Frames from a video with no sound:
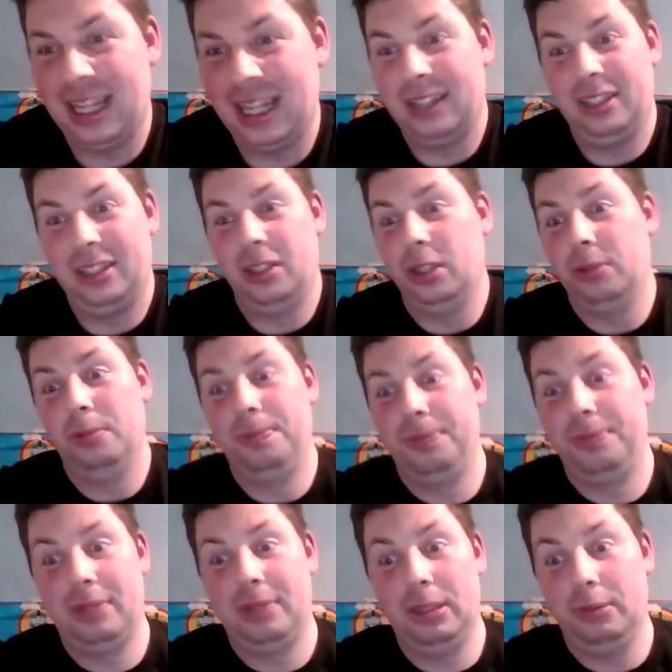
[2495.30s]
that,
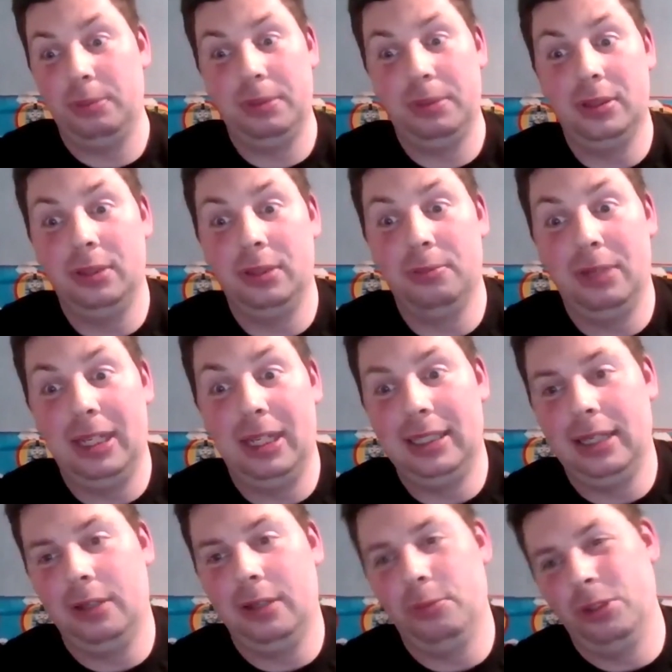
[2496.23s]
they were brilliant, weren't
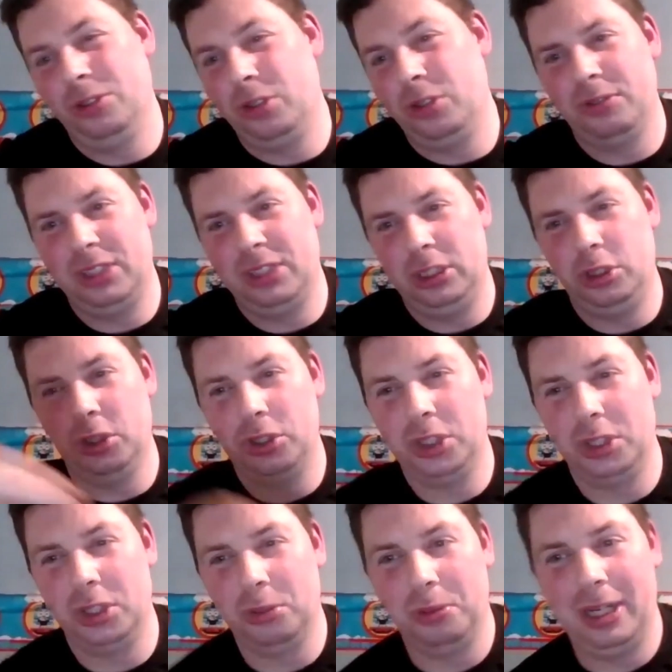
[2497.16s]
they? And I wanted to obviously
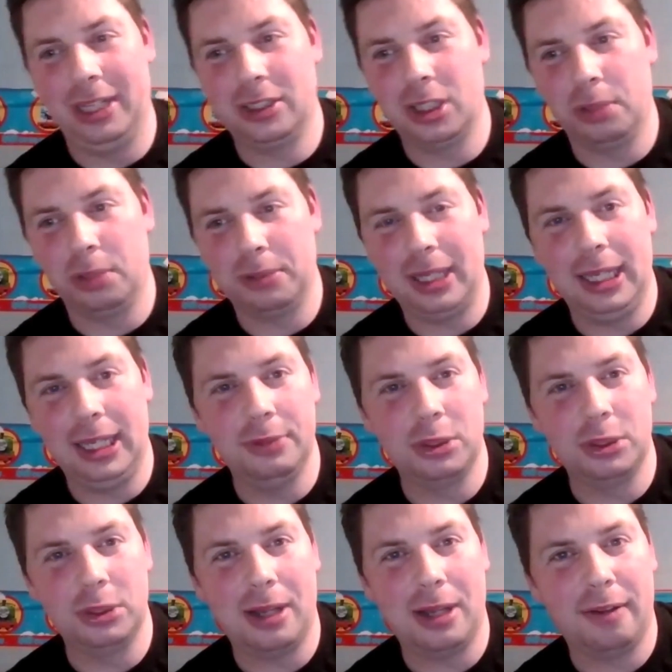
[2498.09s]
touch on the Worktop game
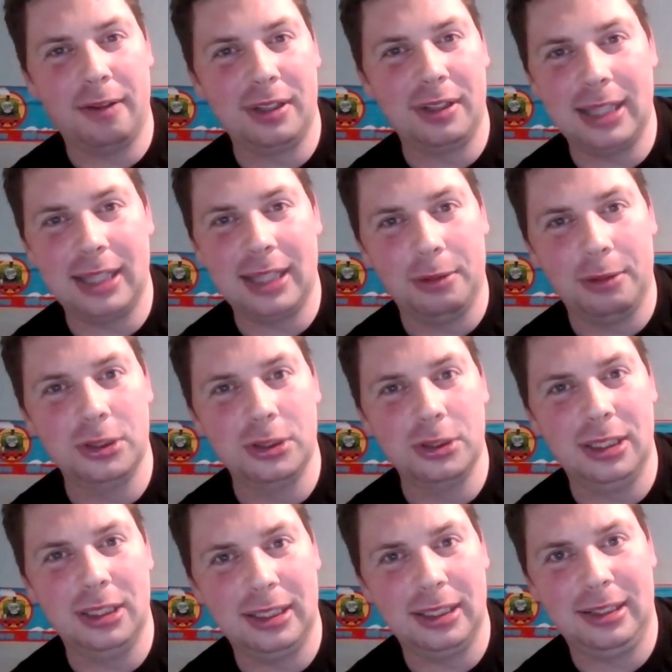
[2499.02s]
as well. I think that
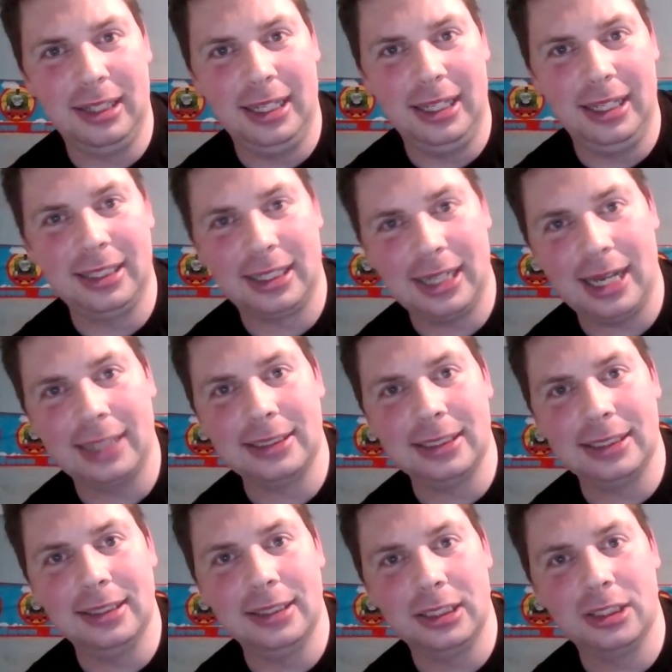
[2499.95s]
was near the
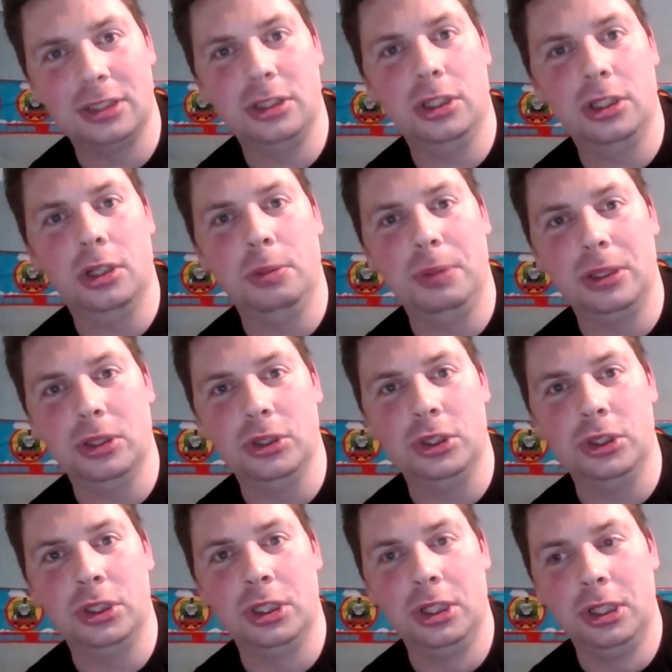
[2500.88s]
catalyst,
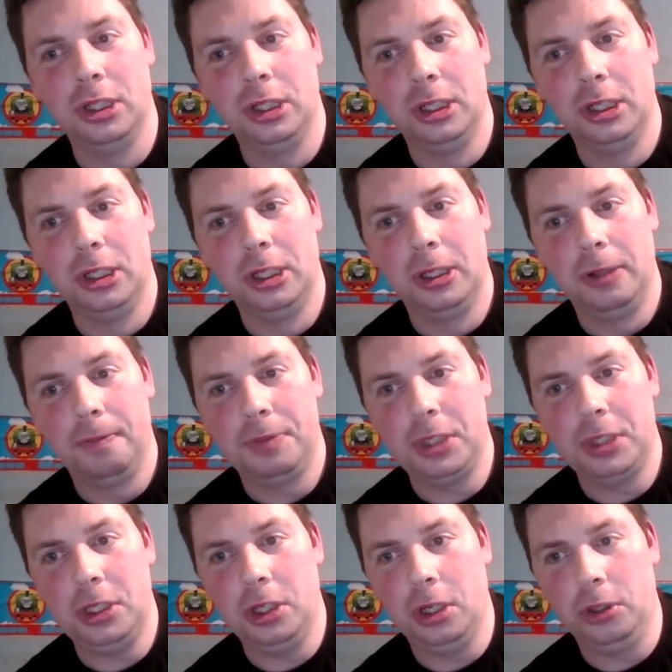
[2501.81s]
because
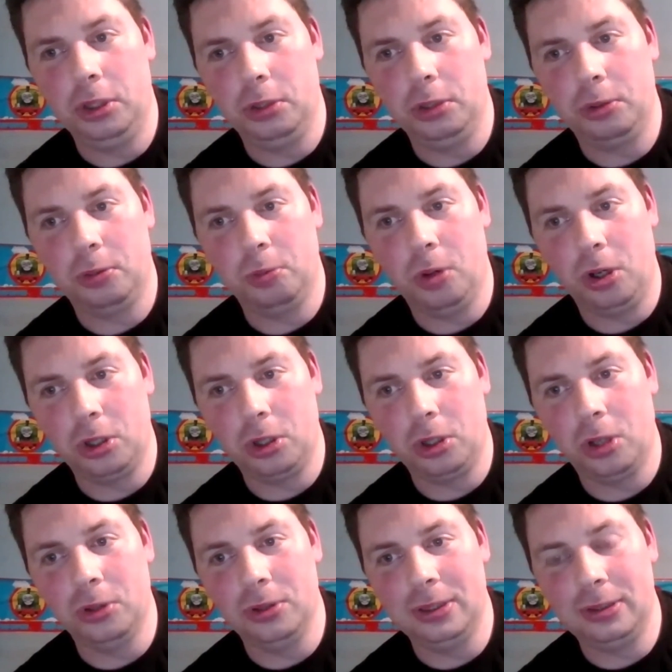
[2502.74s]
you one
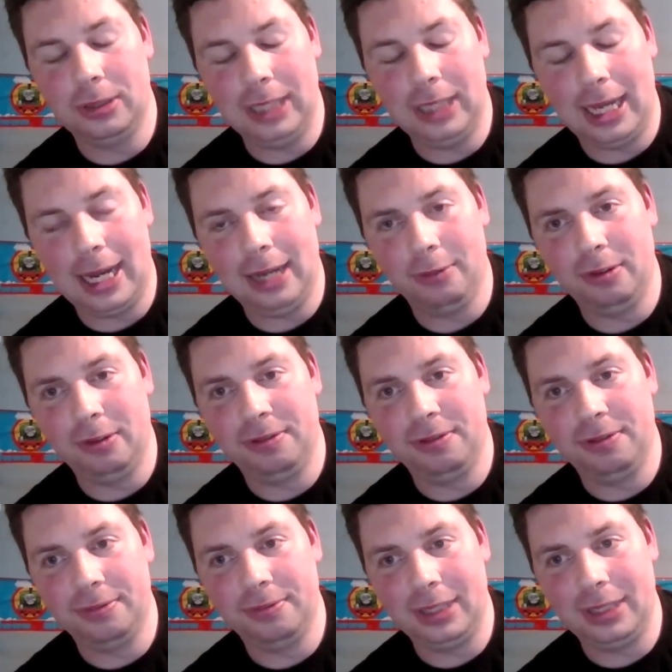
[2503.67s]
goal down
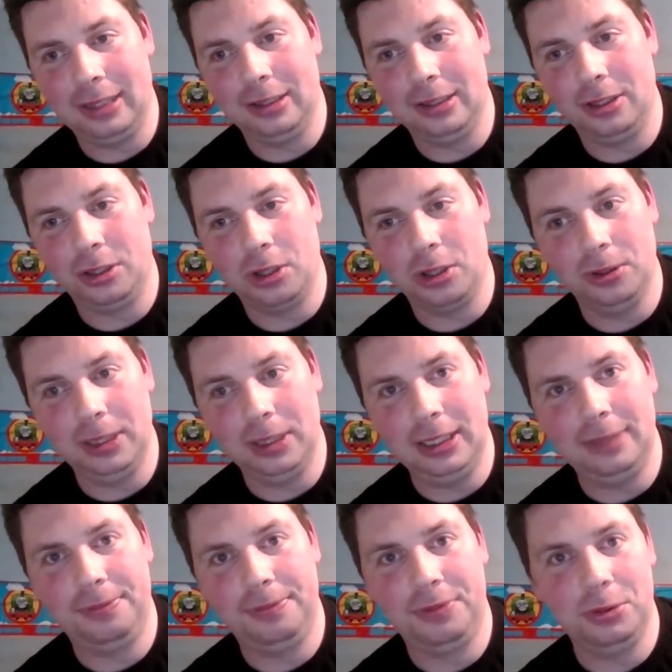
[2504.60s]
and the
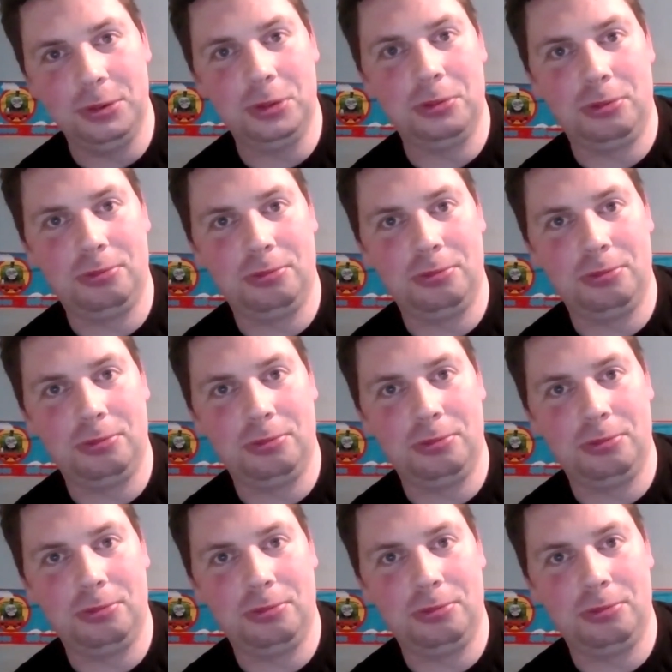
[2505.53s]
goalie was